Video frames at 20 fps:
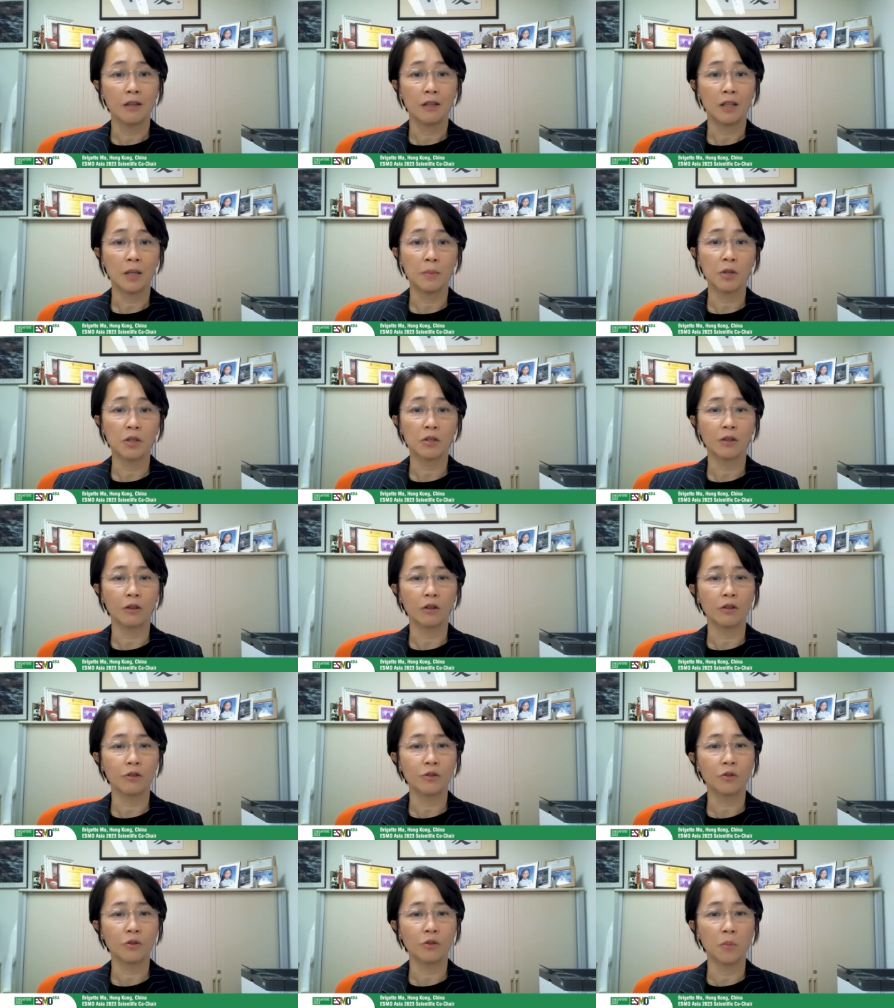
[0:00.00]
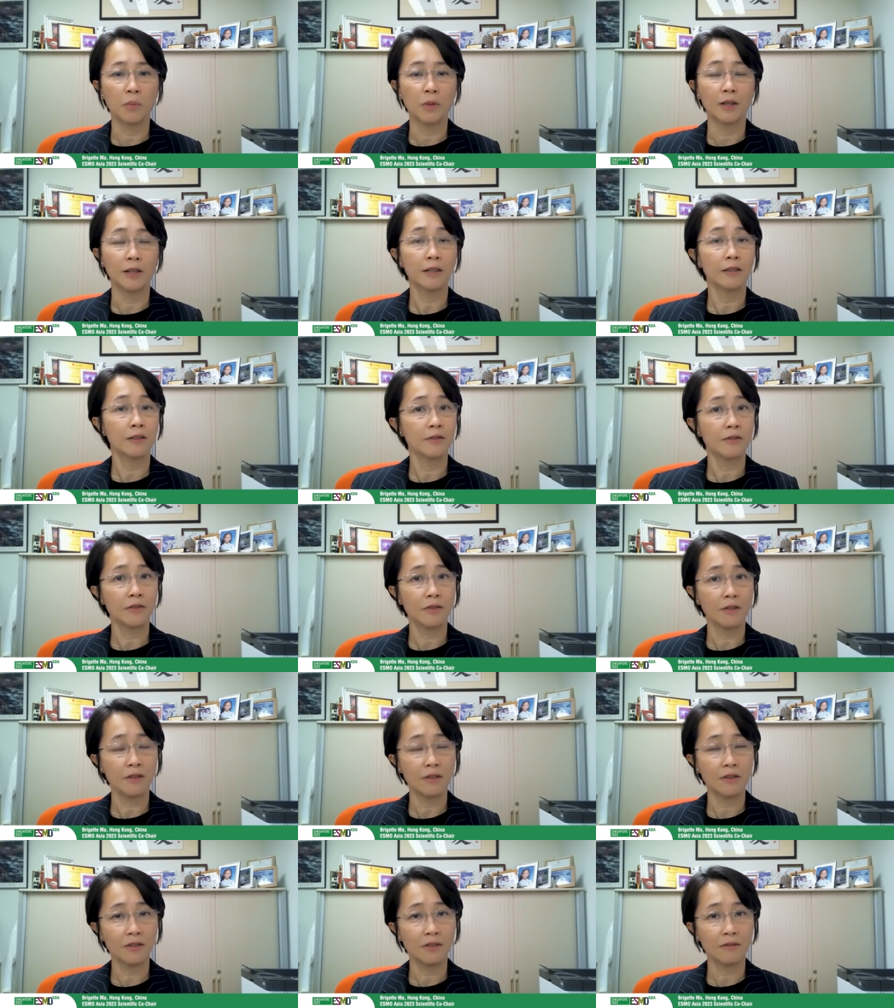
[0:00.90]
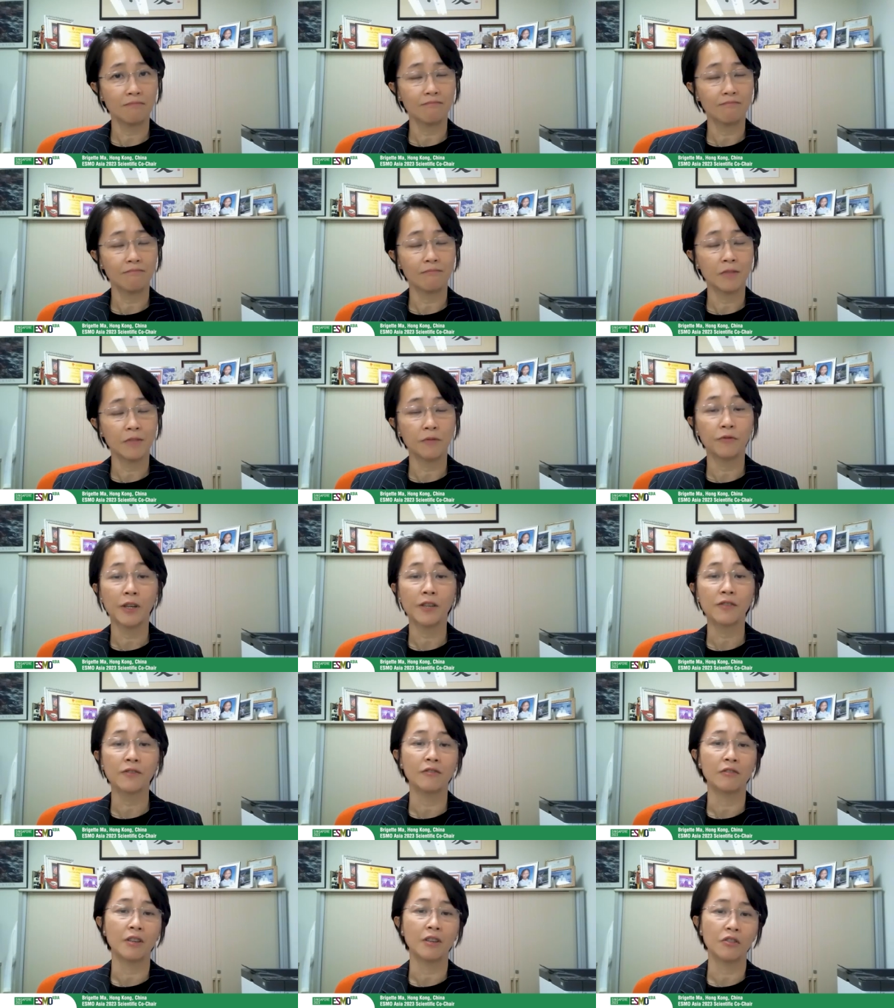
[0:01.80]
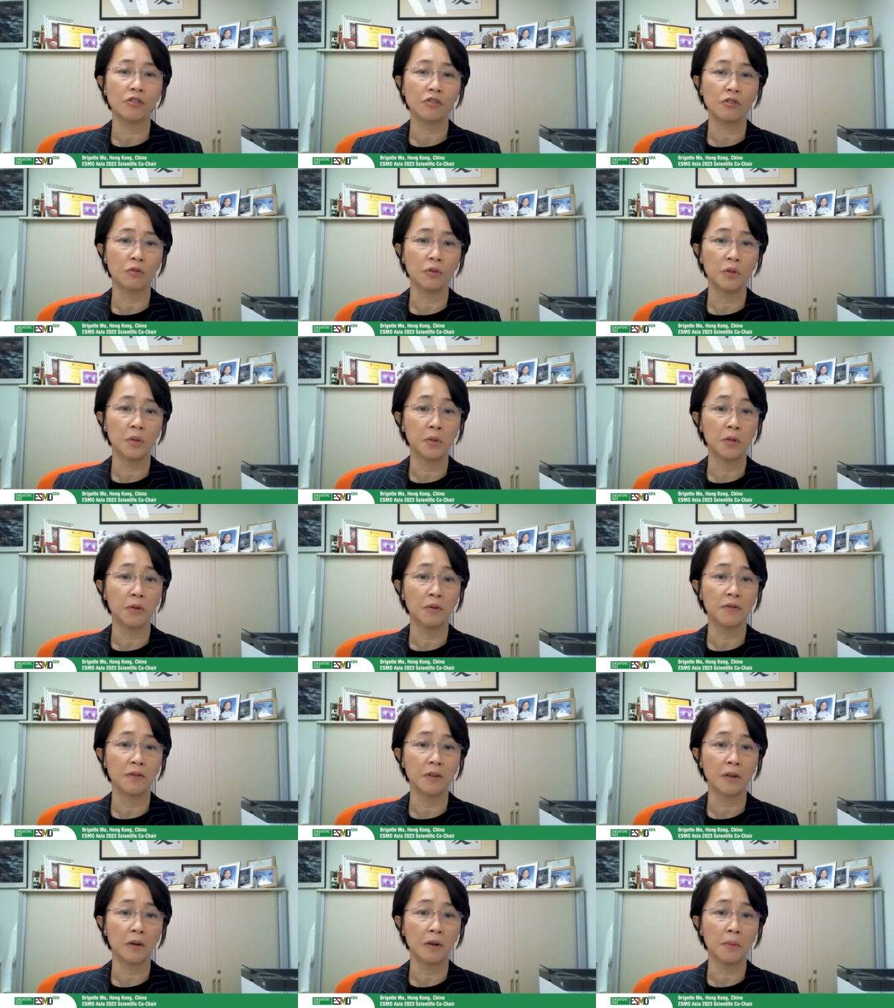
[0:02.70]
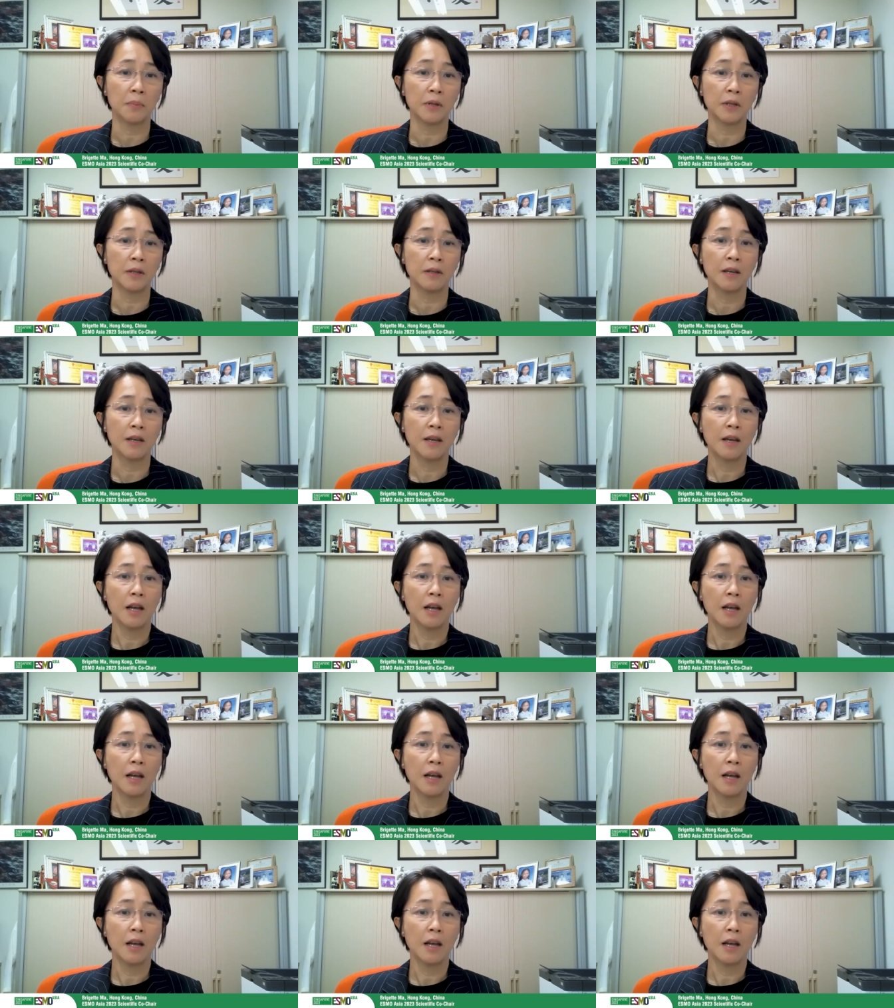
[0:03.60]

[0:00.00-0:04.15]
hematological malignancies, investigational immunotherapy,